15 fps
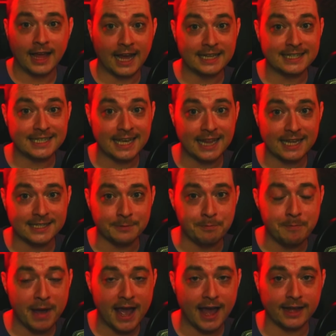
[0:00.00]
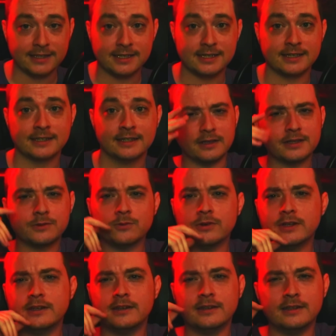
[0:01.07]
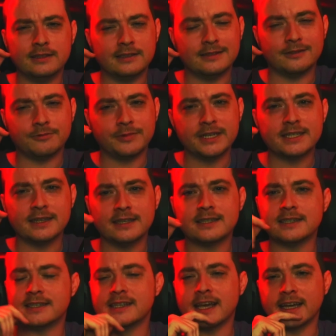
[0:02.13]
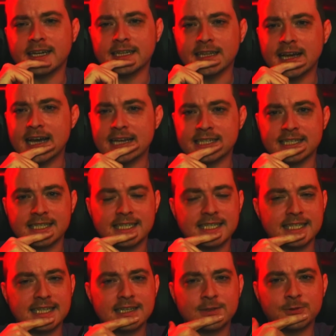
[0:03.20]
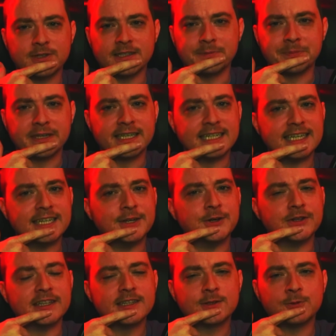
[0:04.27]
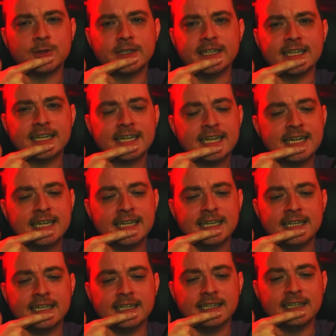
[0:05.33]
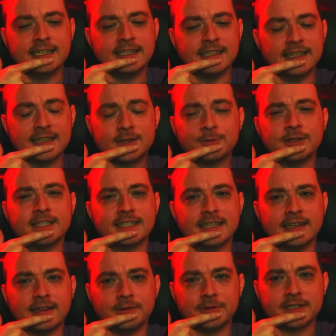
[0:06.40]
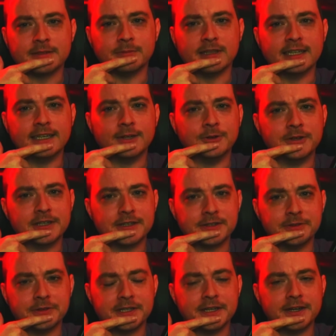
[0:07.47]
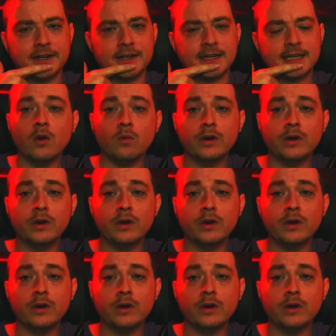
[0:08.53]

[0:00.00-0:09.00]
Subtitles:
I'd say that's a match. This one, the reason this is second to last is because this one's a big deal. This one is dealing with some legal issues here.